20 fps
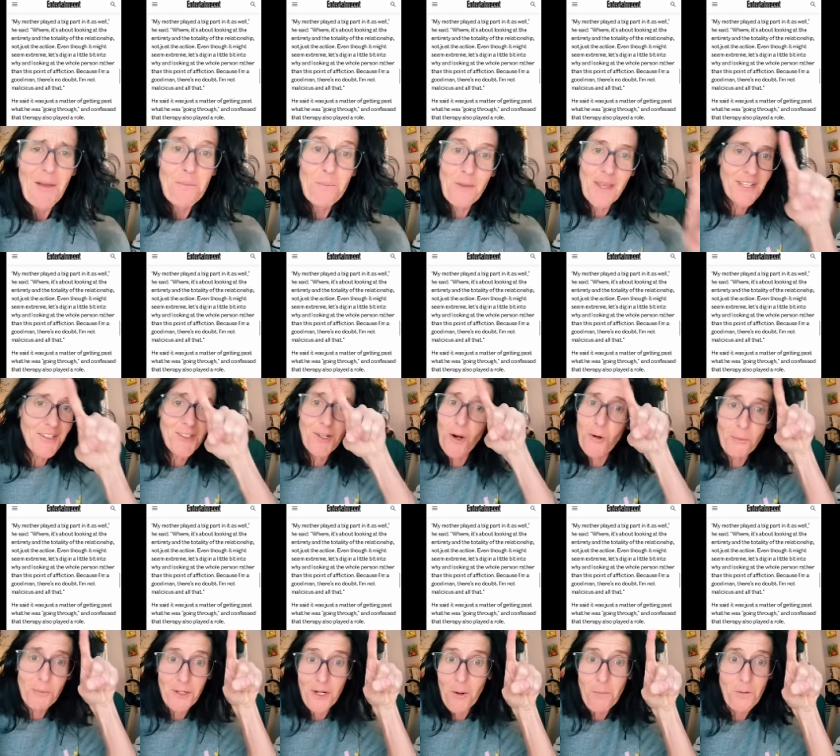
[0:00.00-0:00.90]
Men don't
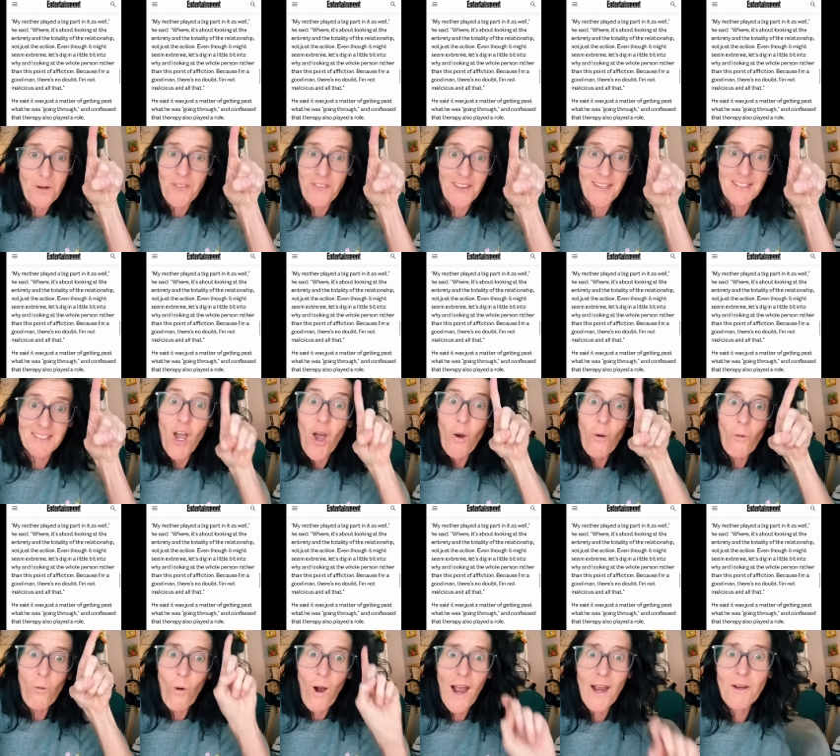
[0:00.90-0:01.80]
put up with this.
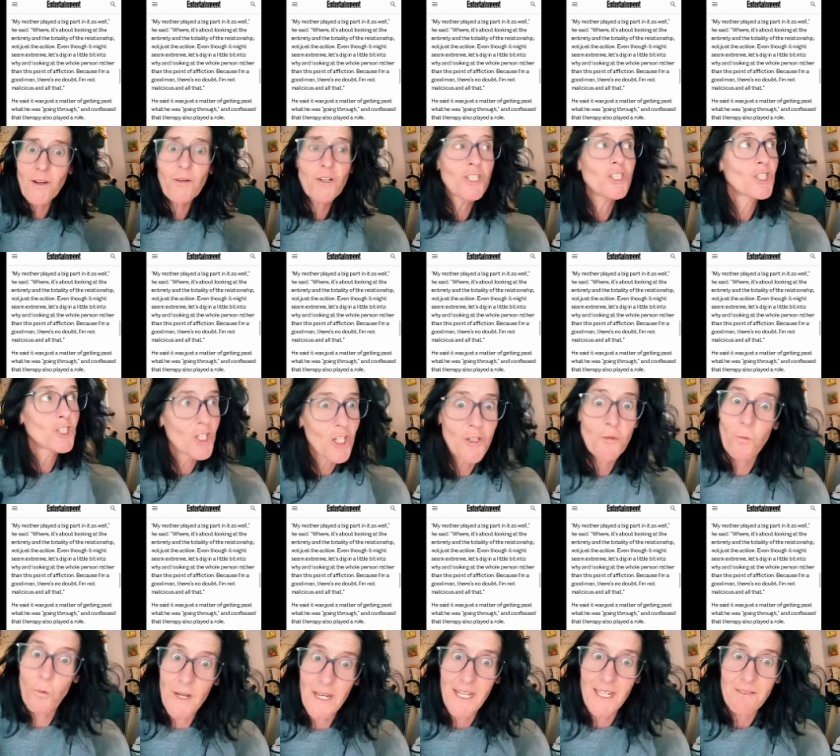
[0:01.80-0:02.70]
Why should
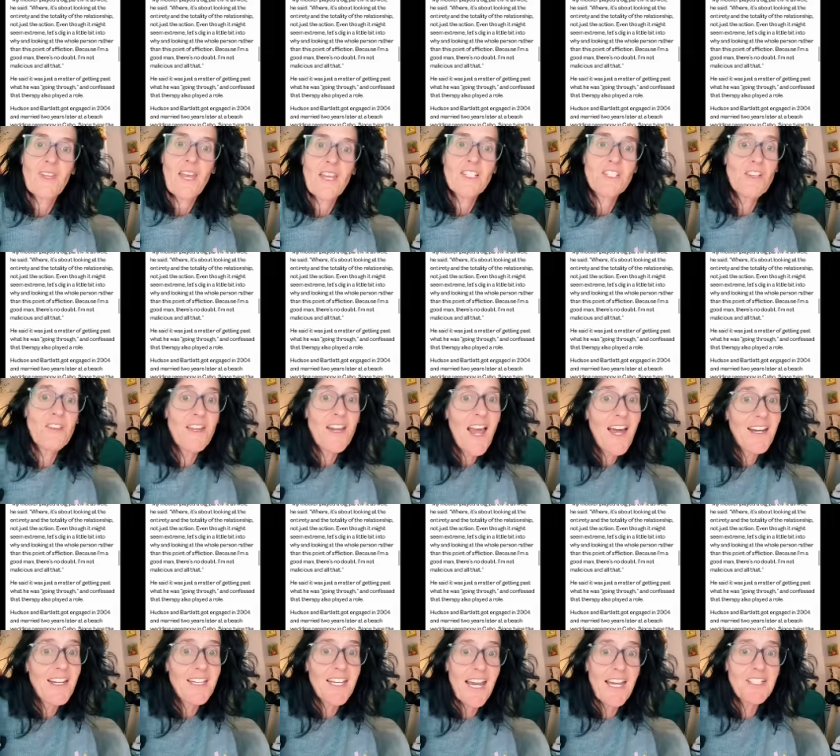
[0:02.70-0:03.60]
we? So they got
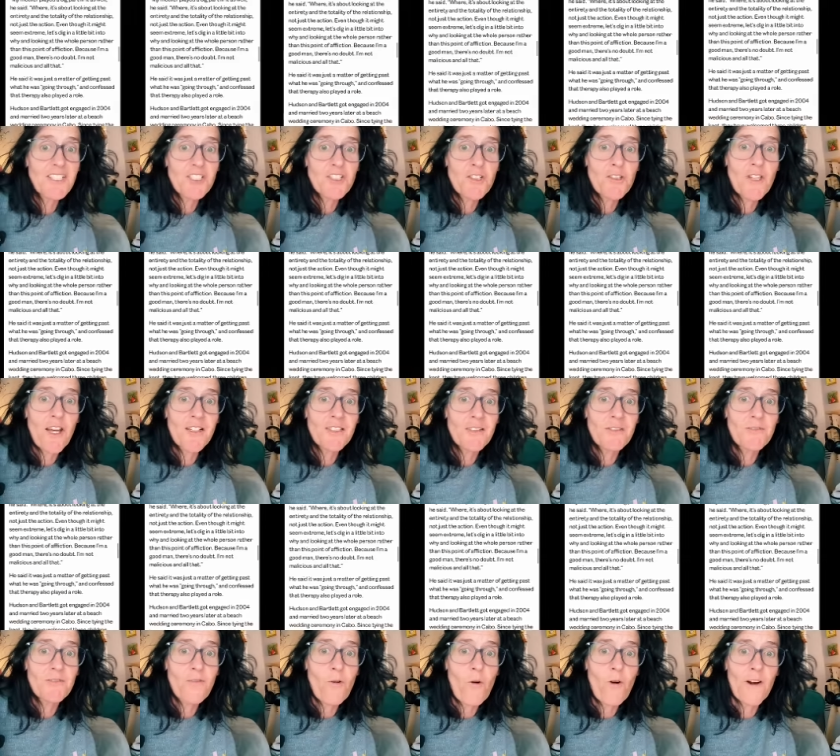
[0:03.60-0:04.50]
engaged in
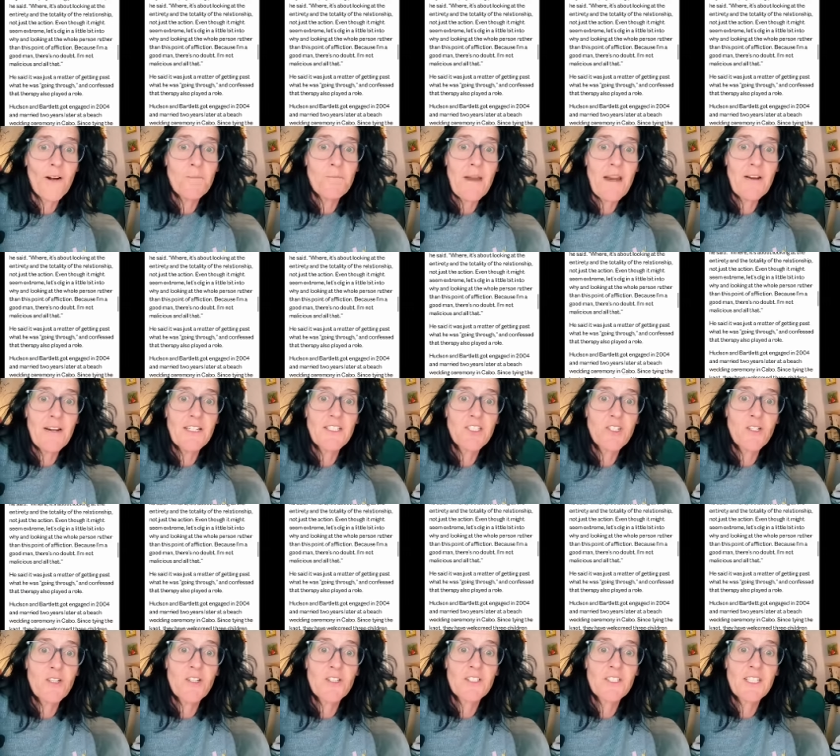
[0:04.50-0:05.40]
2004 and married two
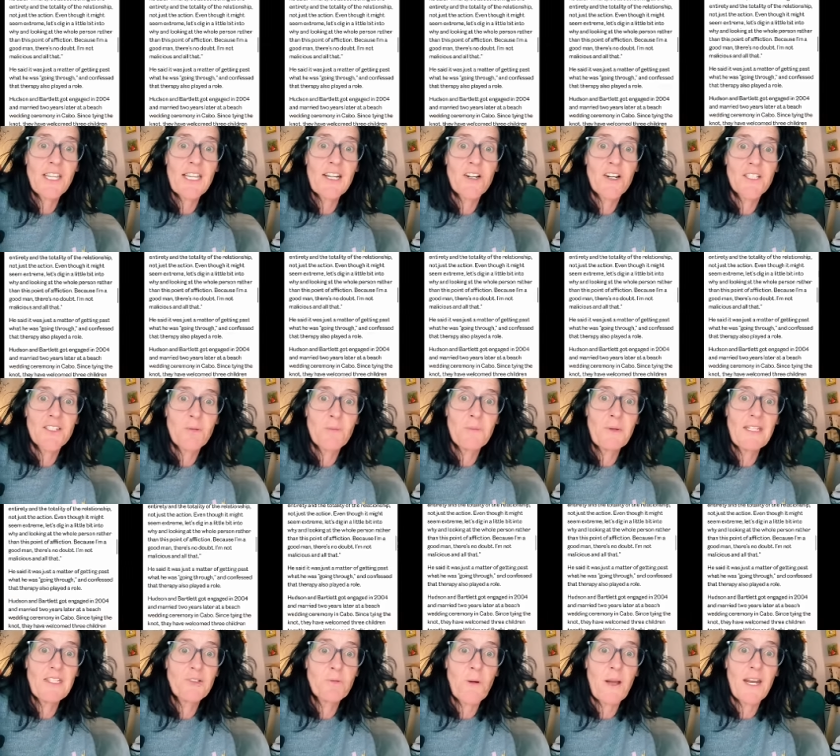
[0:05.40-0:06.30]
years later at the
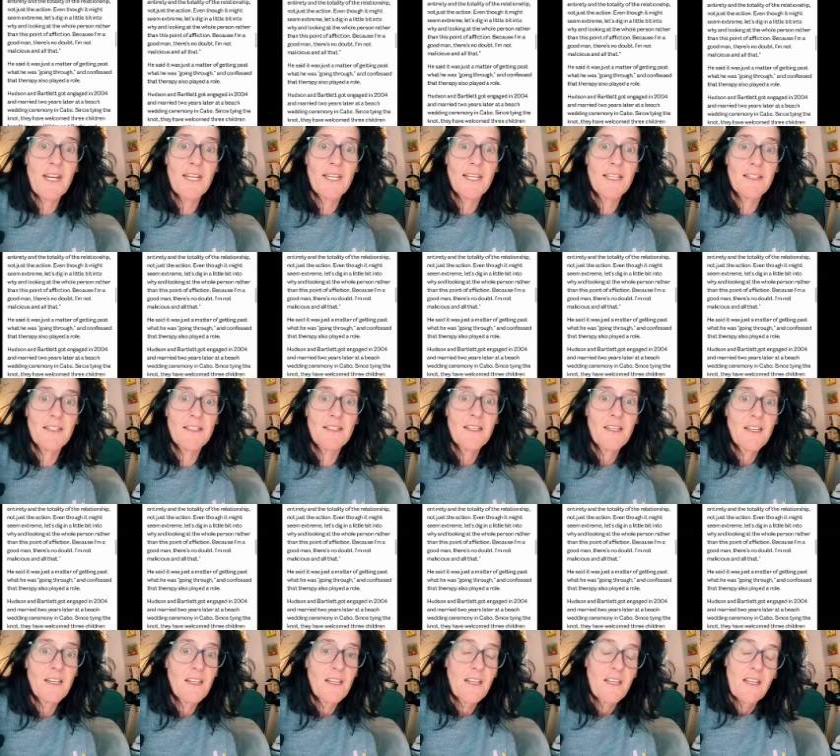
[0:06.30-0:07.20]
beach wedding in
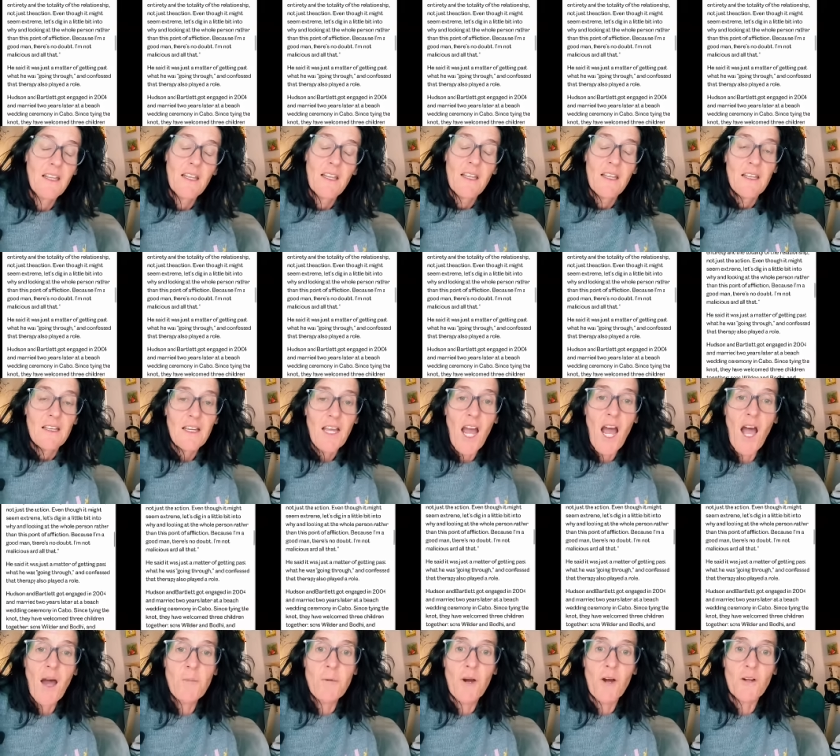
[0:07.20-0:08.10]

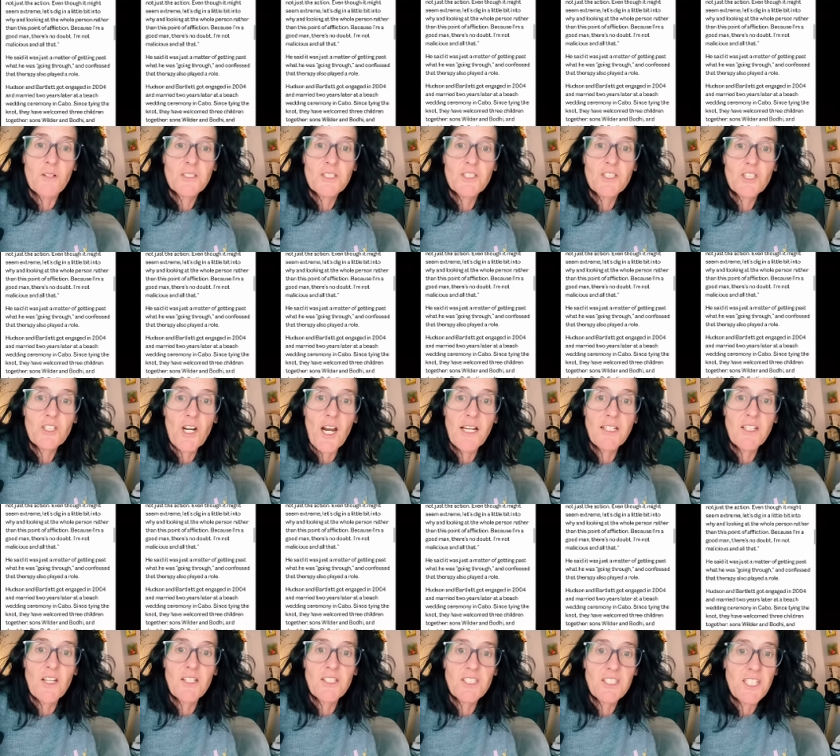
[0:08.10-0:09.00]
Cabo. Since trying
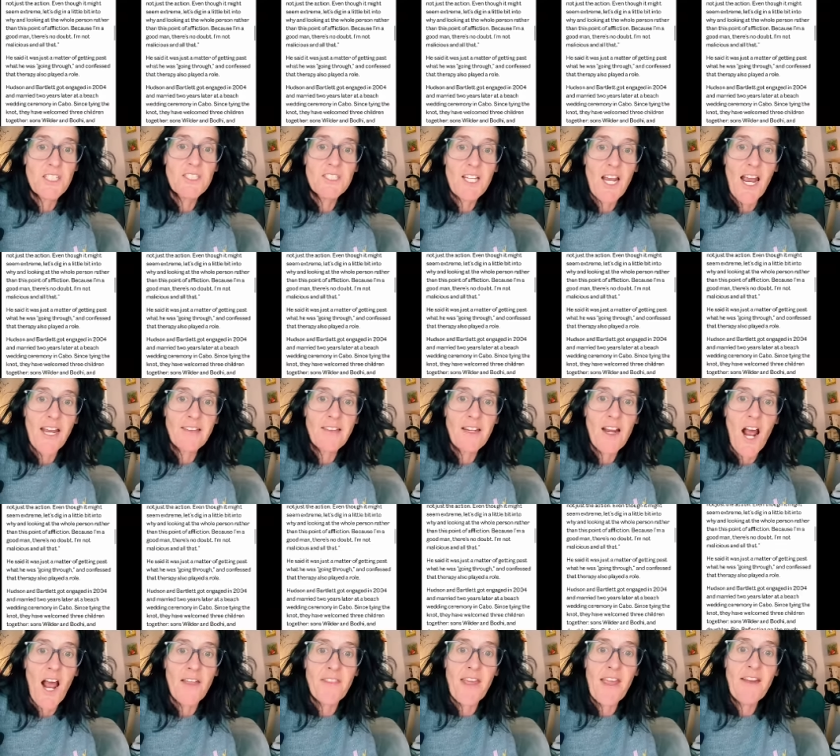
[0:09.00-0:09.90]
to, since tying the
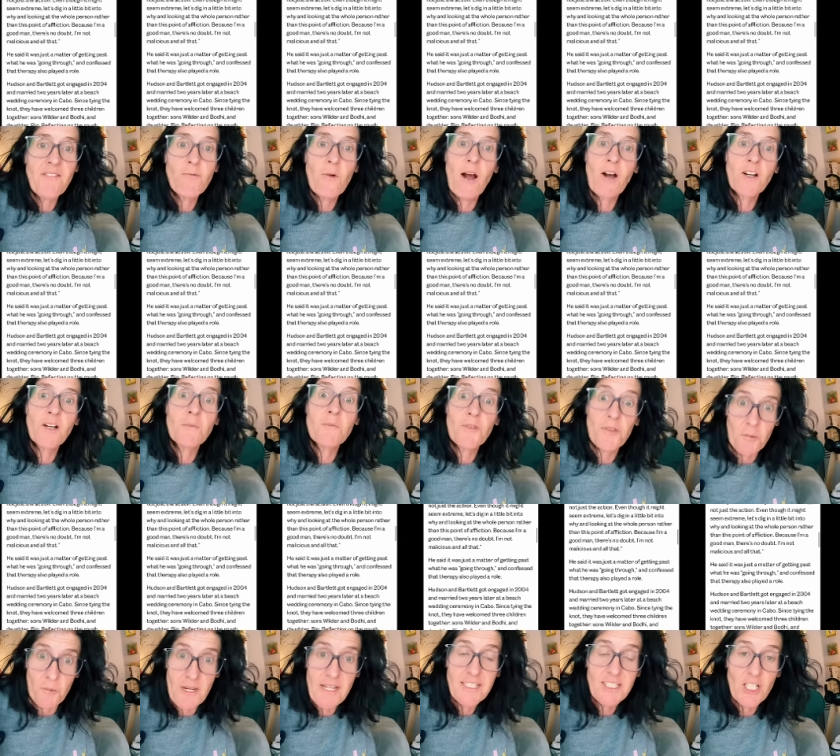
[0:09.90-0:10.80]
knot, they have welcomed
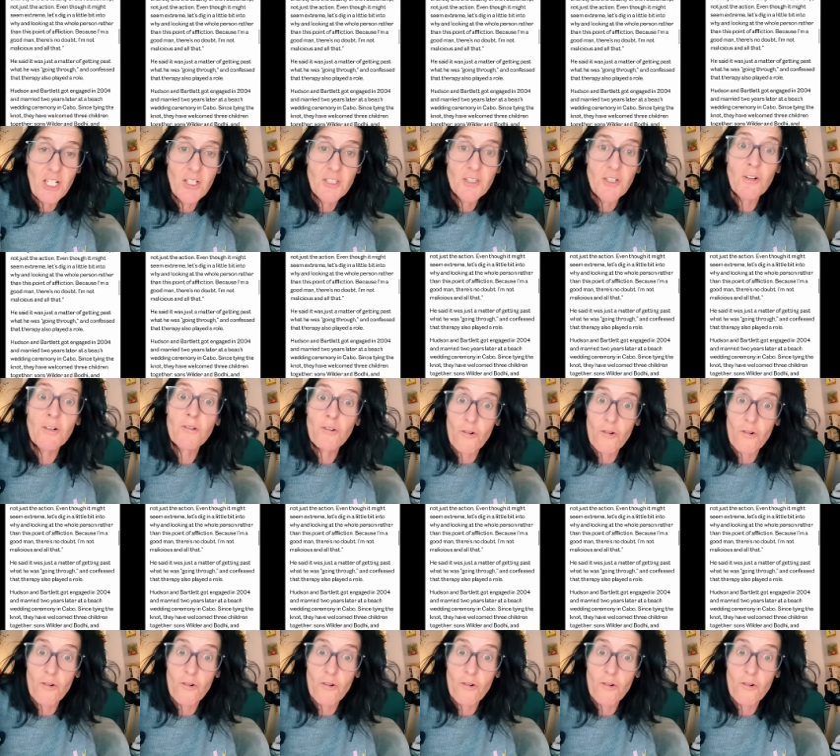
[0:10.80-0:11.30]
three children.